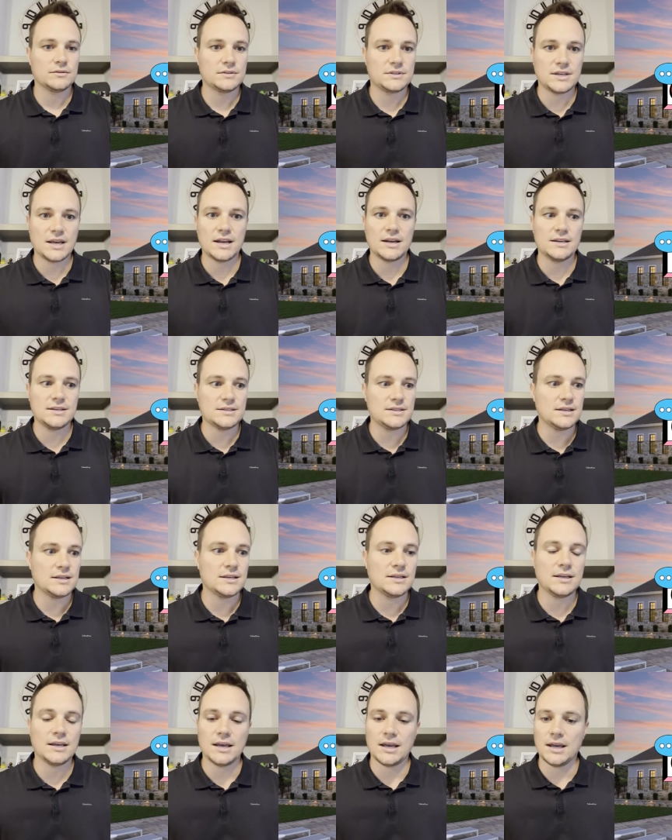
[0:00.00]
It's that
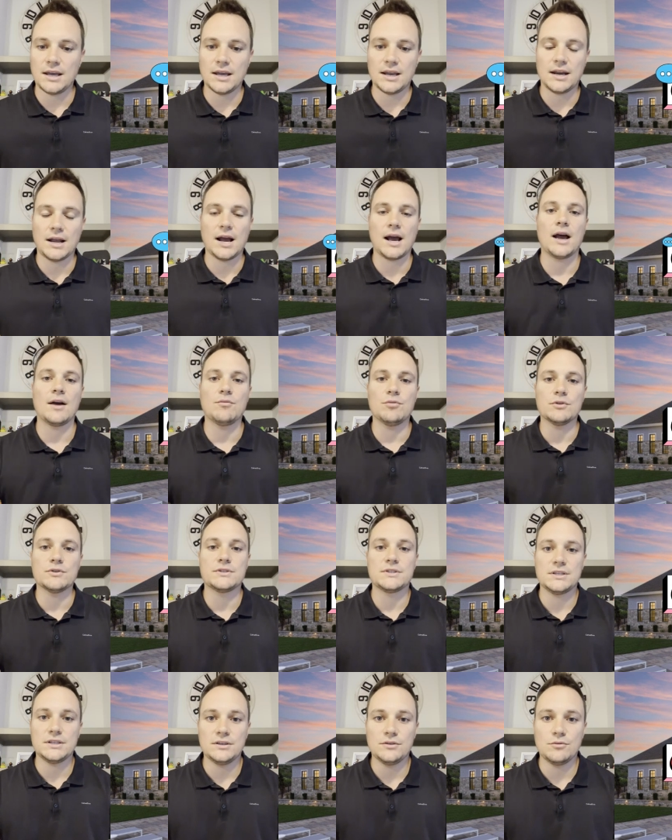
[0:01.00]
easy, and I will
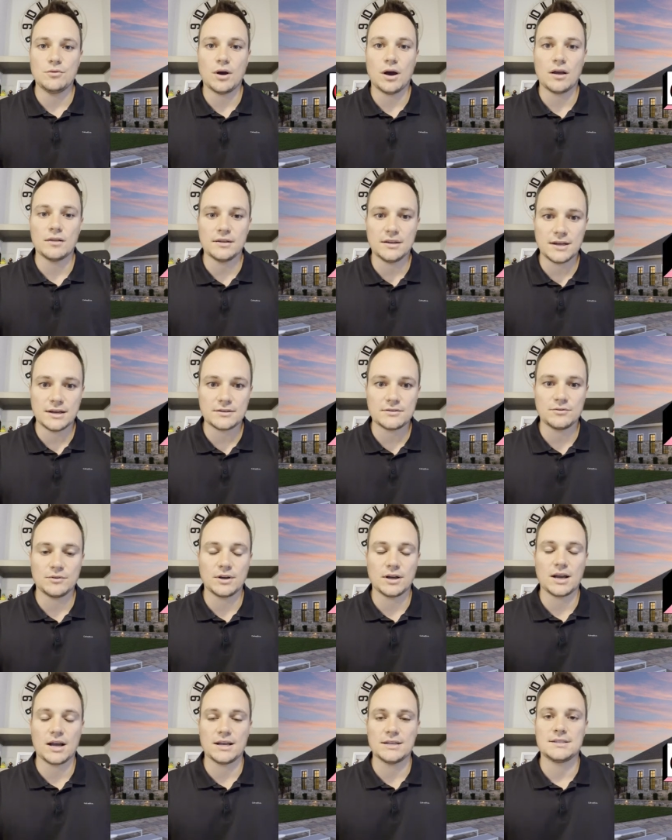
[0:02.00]
see you on the next one,
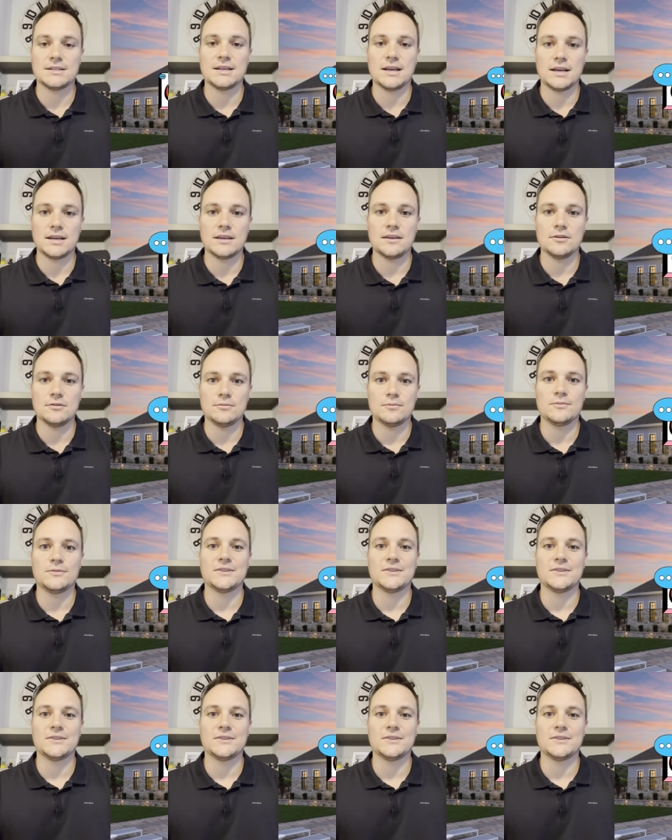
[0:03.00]
guys. Thank you.